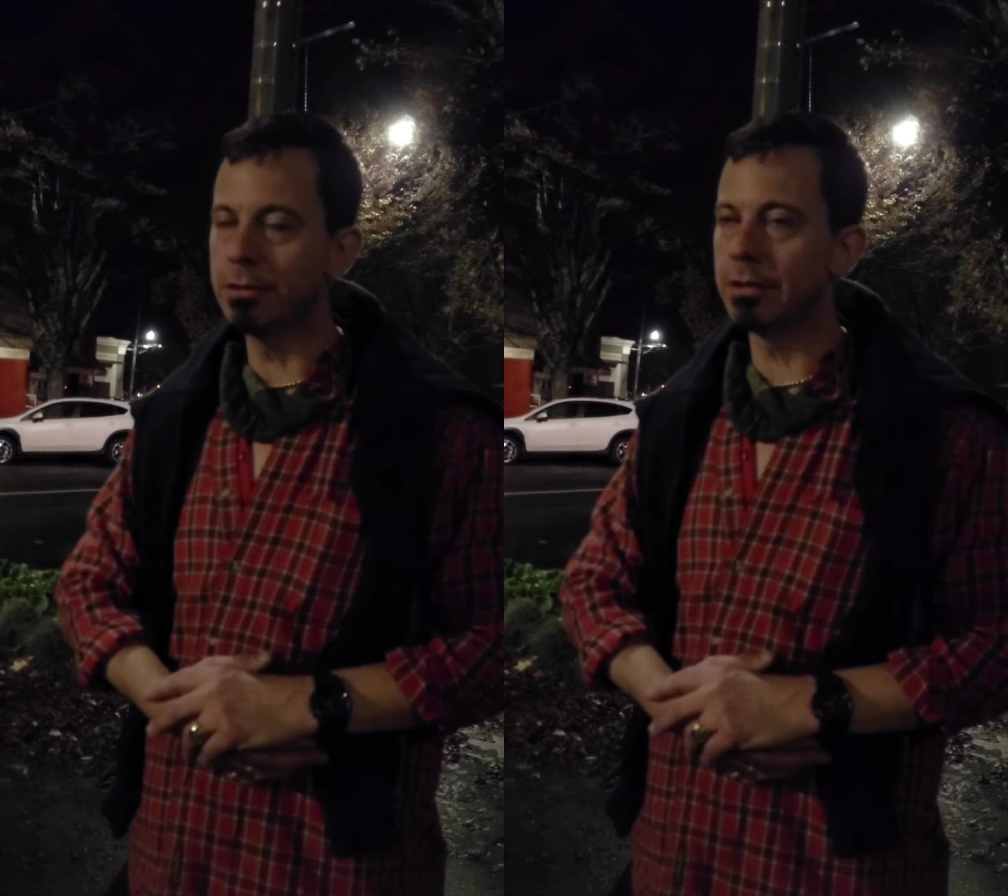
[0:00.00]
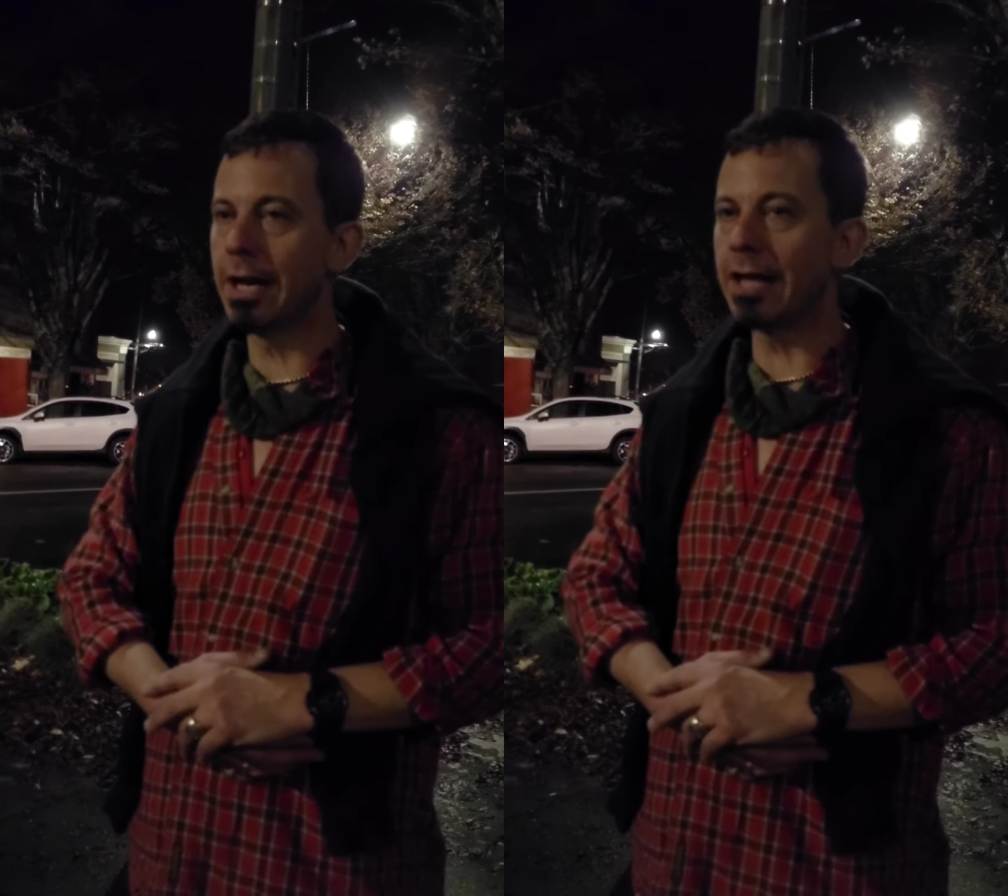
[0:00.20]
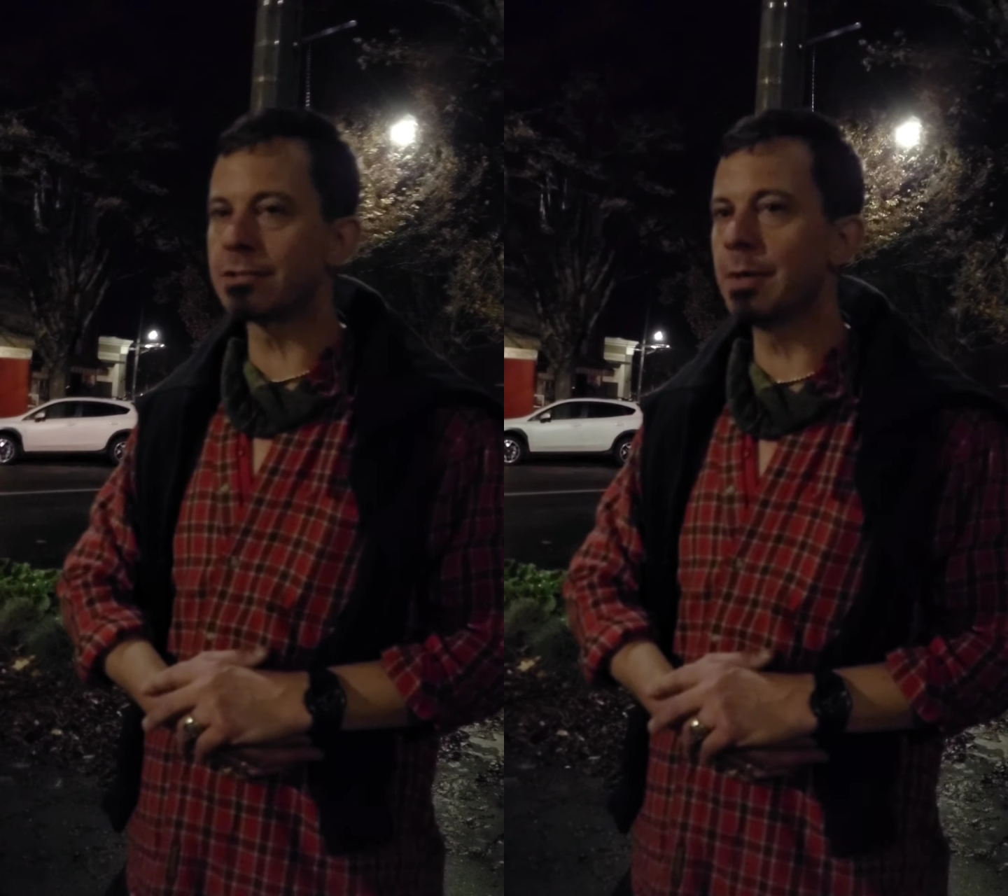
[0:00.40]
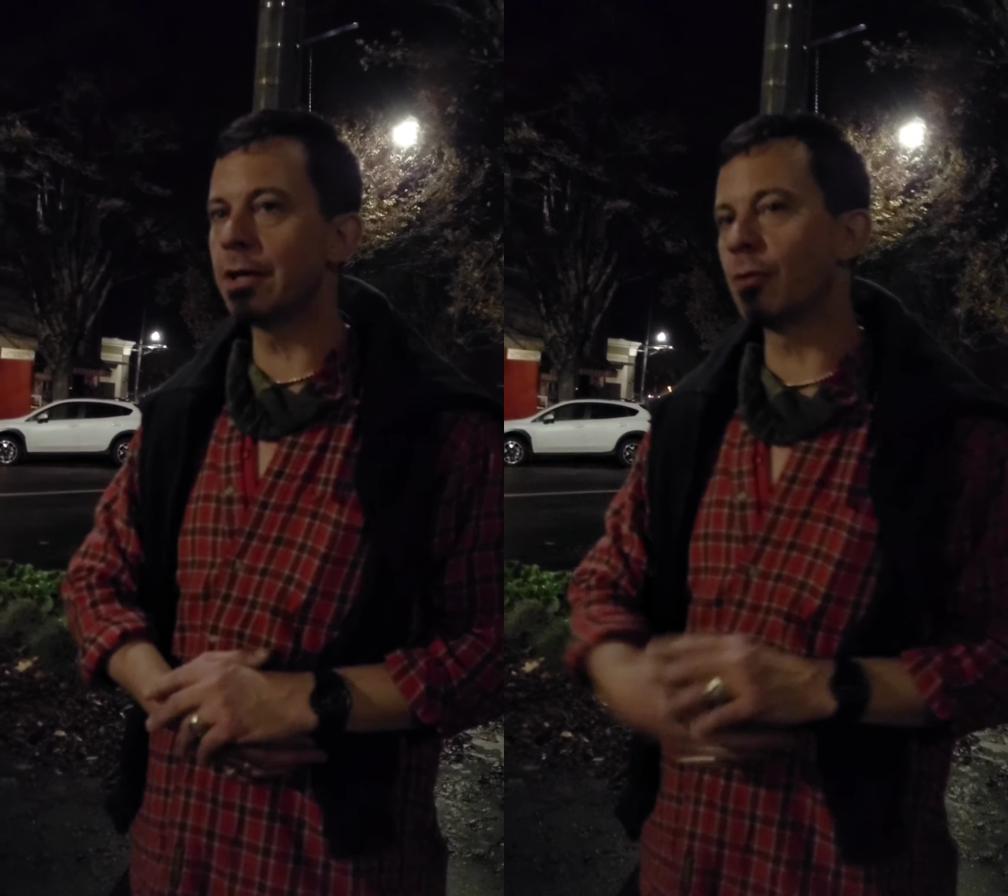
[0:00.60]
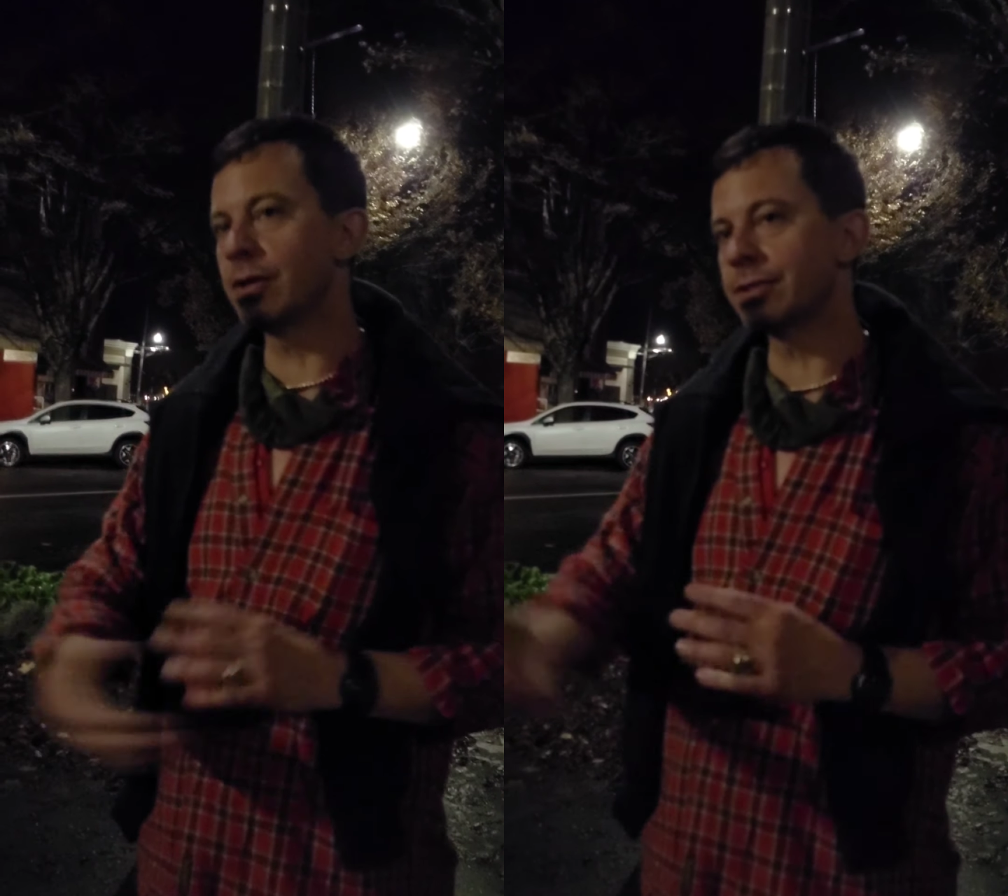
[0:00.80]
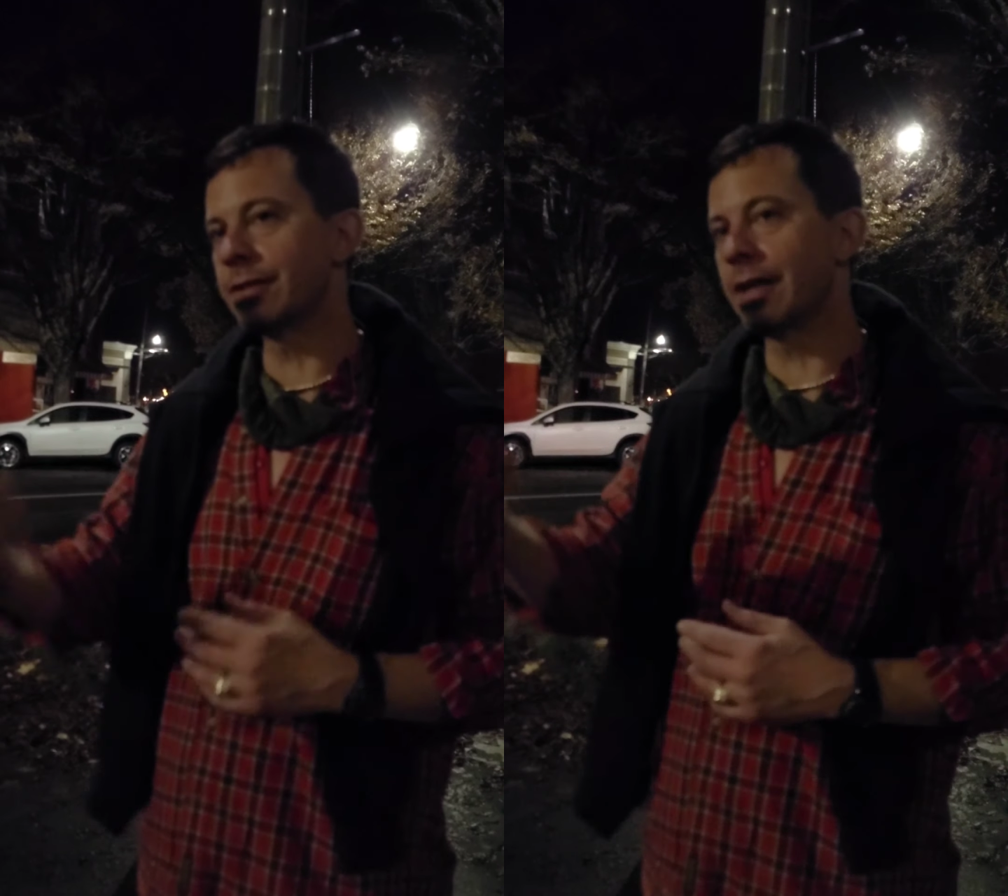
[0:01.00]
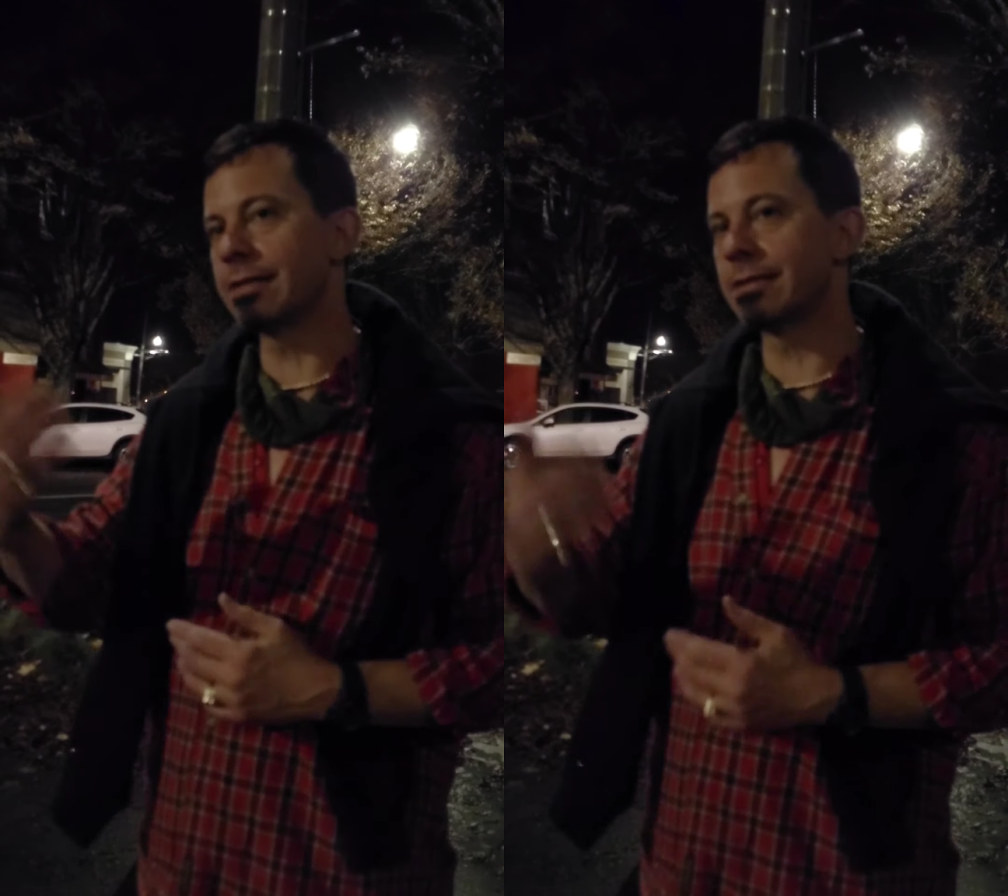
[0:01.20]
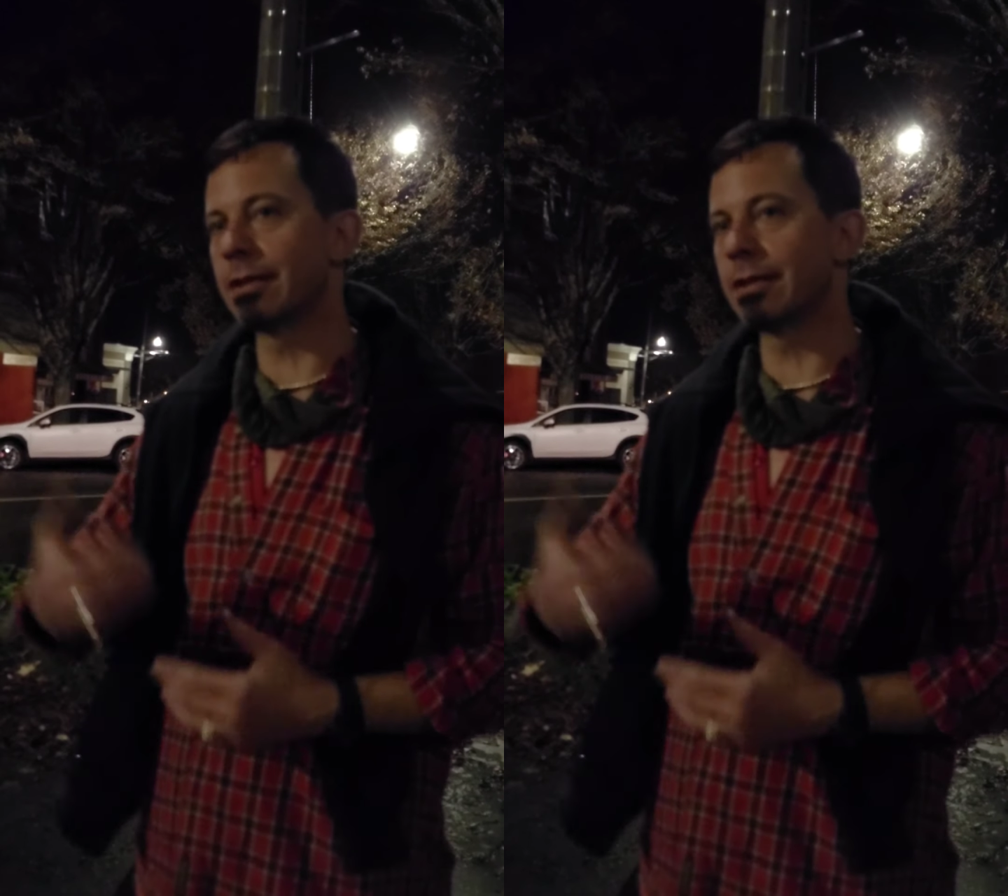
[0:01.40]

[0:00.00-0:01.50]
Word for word: Have you never have you never had